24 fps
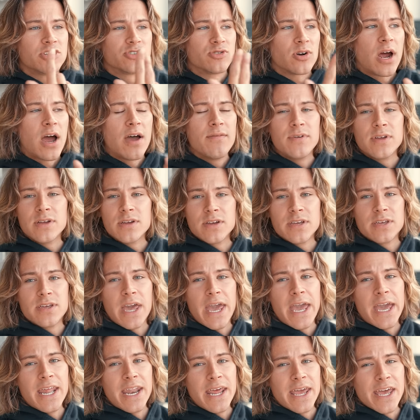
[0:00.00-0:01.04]
driving
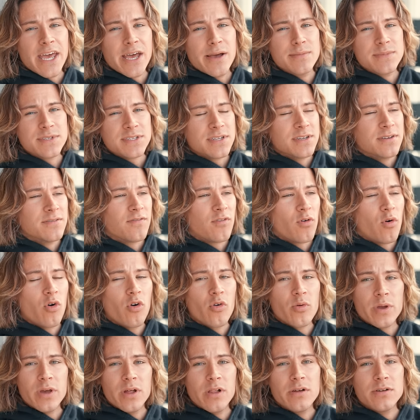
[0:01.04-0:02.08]
Can-Ams and
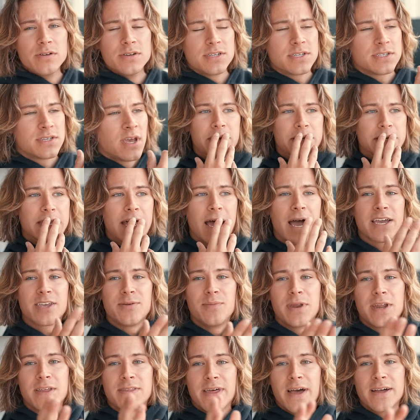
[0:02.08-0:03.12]
four-wheelers and
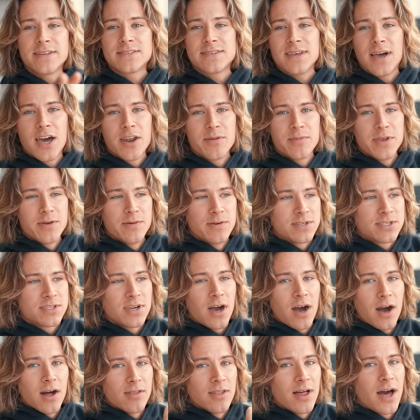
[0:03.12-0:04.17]
documenting that side of me, which
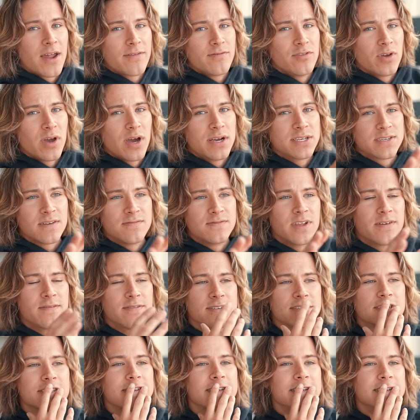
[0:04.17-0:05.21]
a lot of you guys have
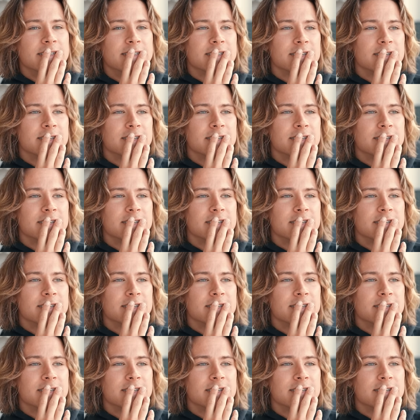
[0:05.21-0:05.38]
never seen.